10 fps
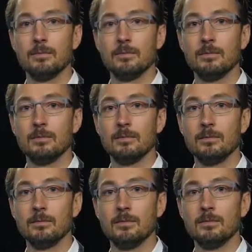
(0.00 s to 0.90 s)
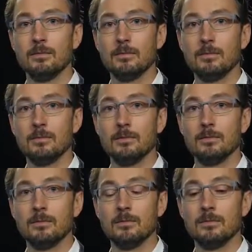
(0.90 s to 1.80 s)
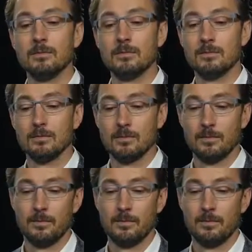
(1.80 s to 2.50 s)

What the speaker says: [no speech]